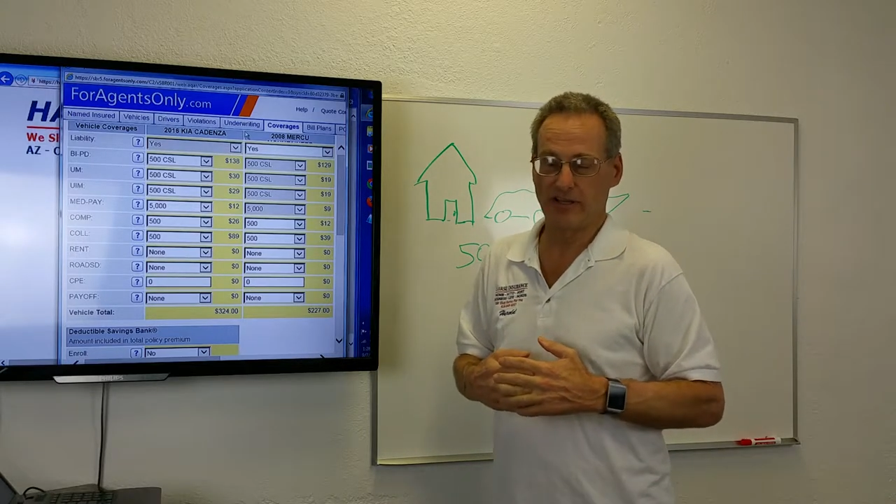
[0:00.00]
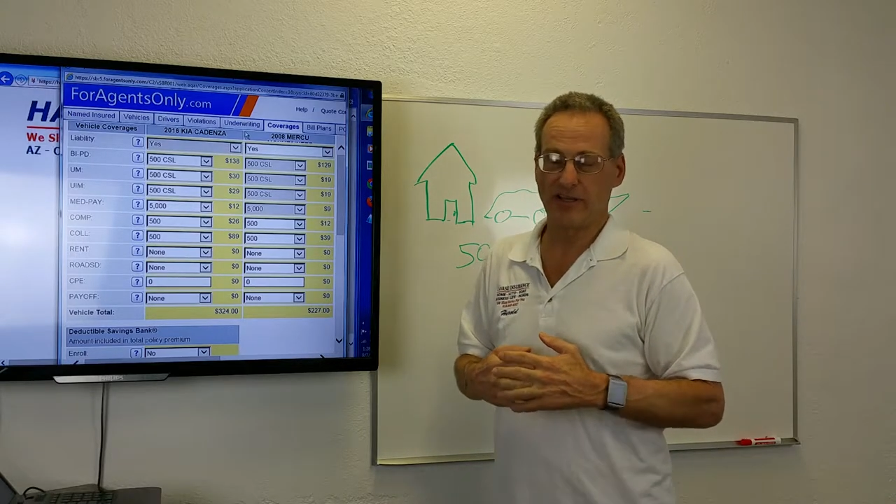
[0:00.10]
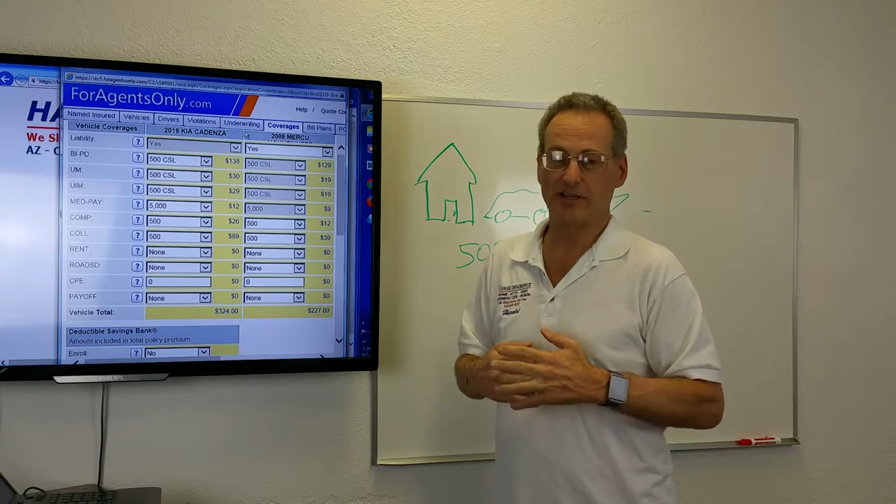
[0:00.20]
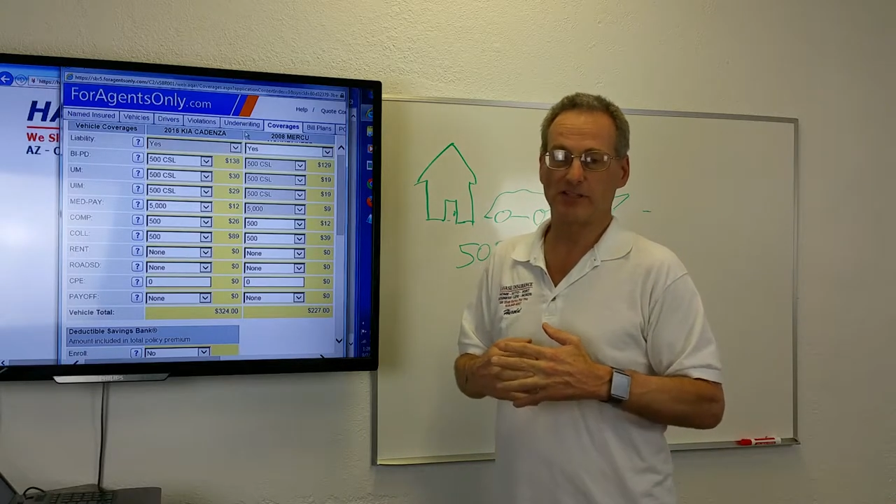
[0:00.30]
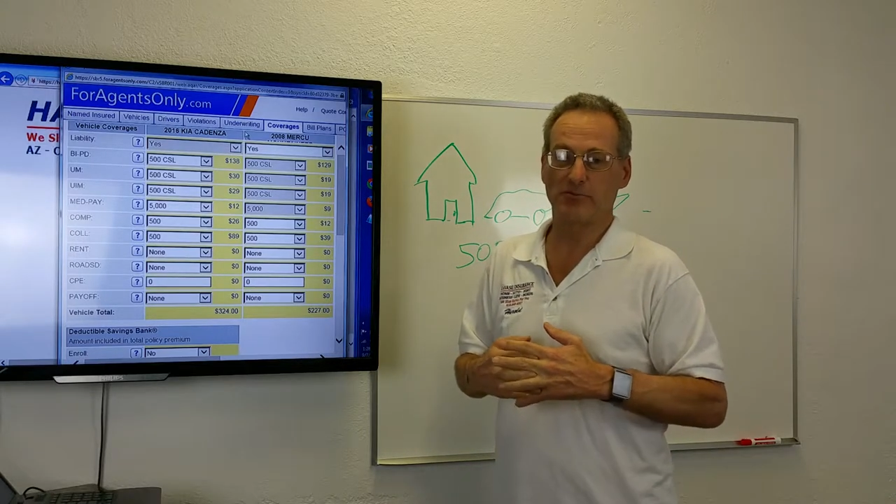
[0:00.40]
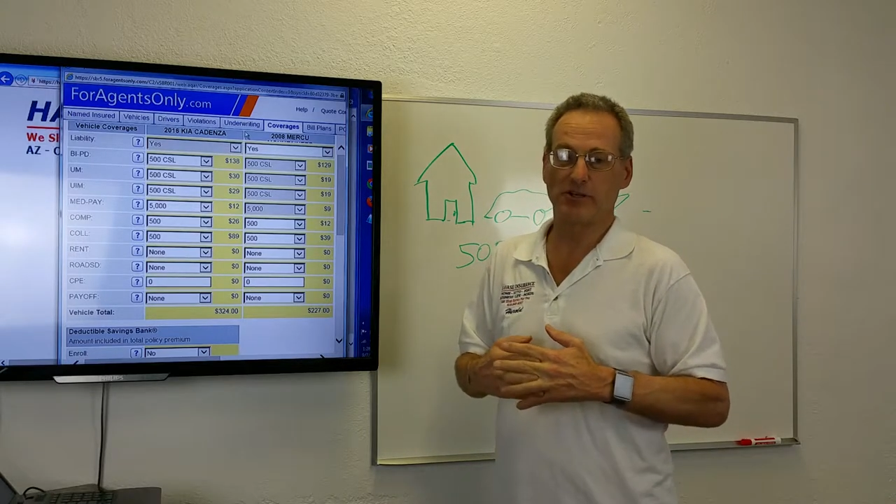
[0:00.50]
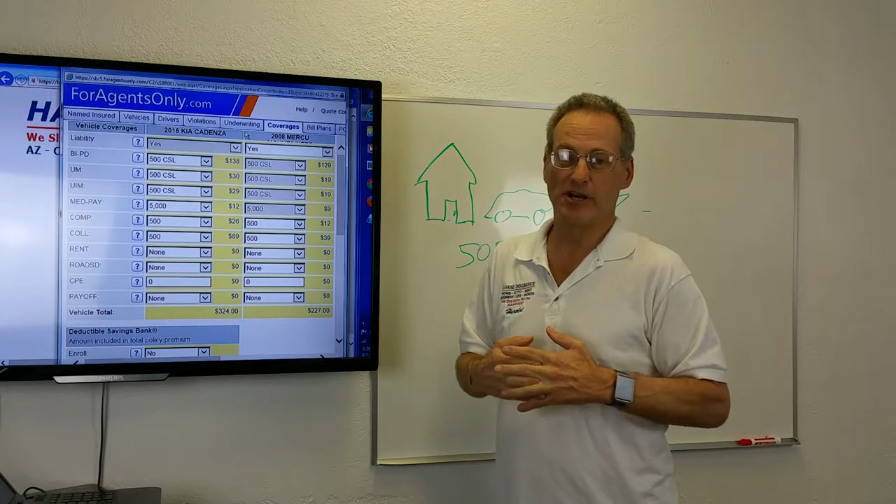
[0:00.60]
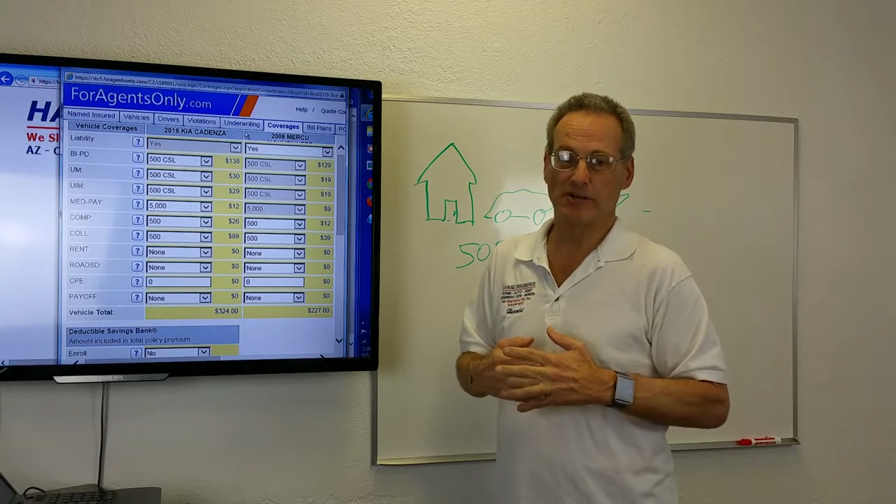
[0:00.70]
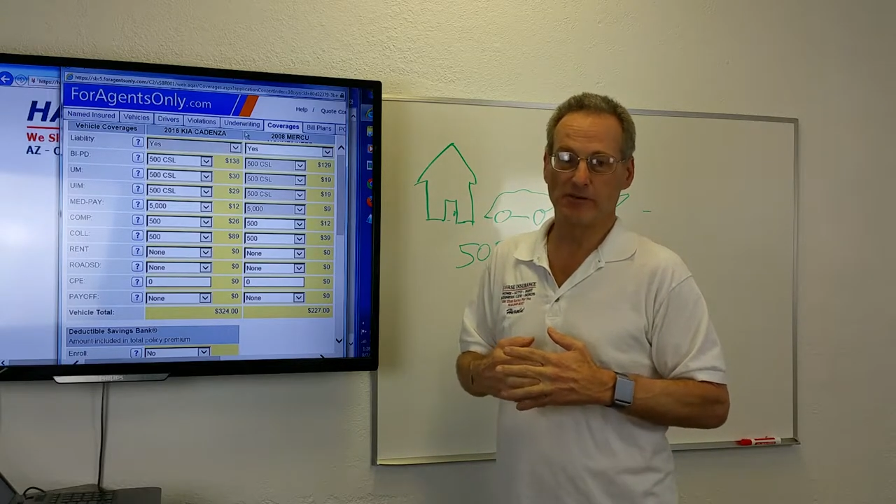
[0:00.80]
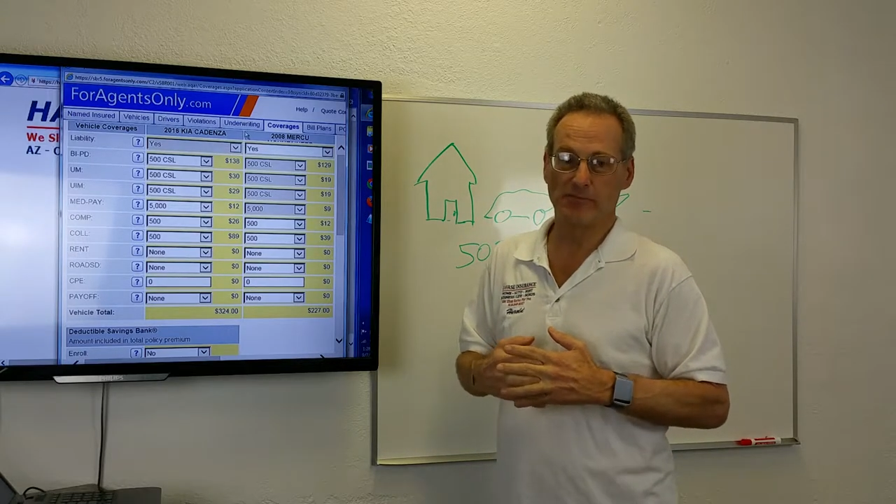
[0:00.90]
and someone got
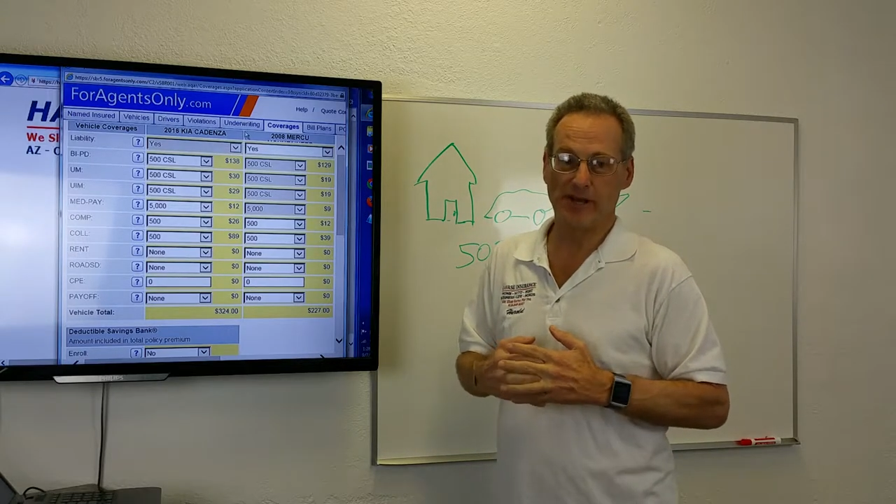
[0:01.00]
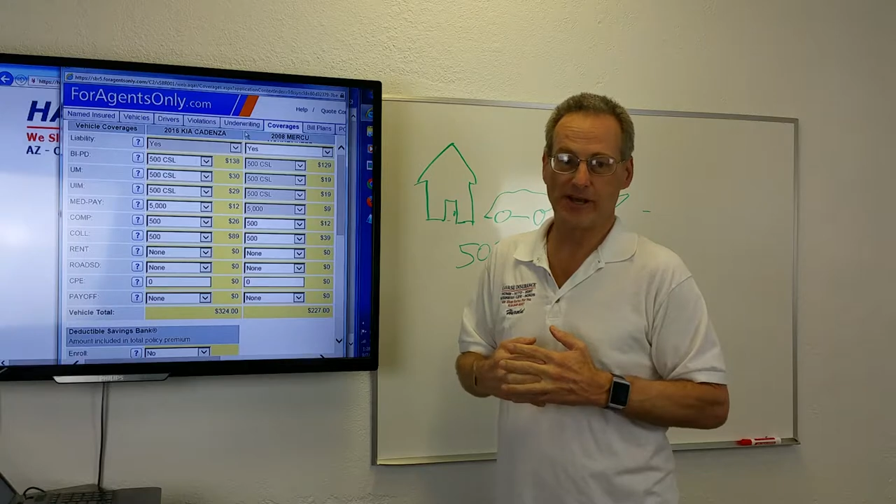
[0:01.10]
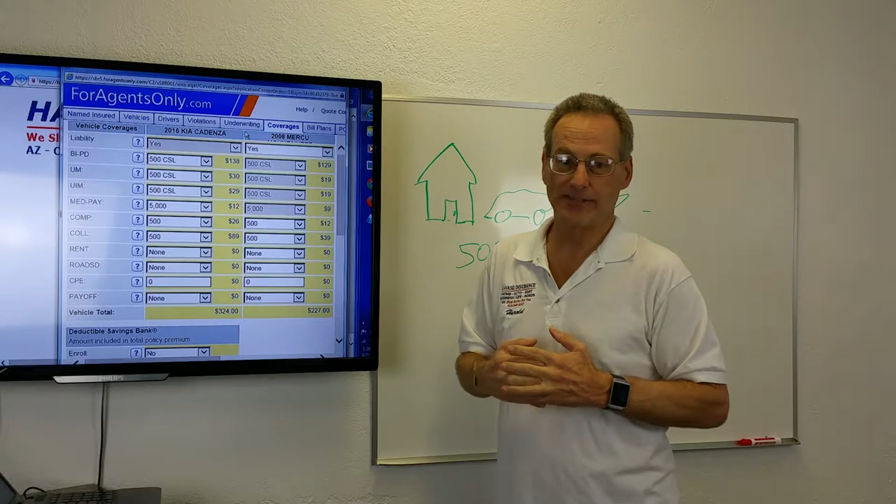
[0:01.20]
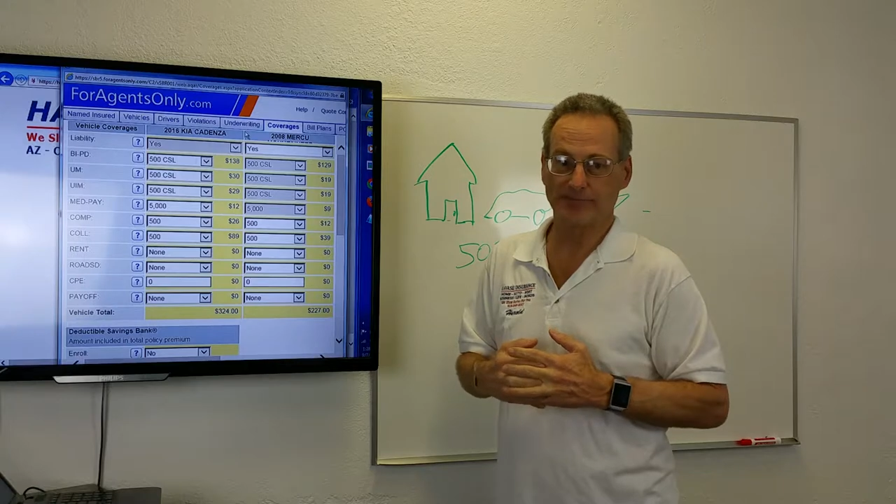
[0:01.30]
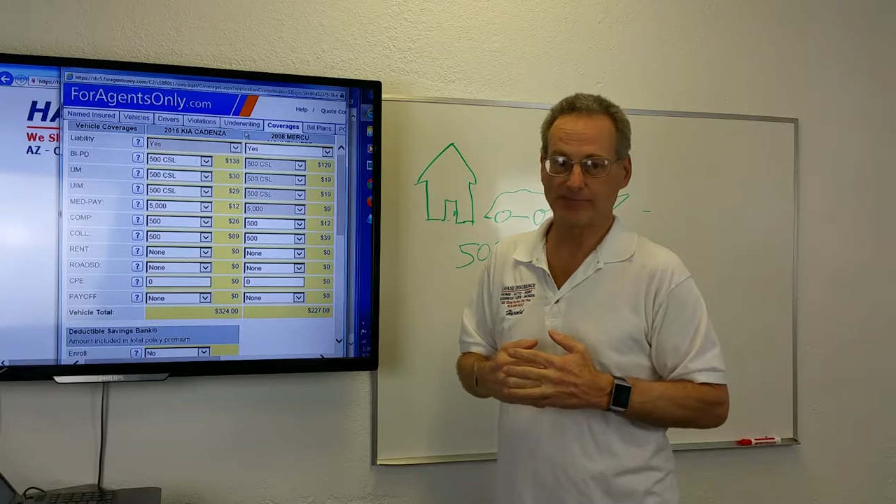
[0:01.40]
hurt bad.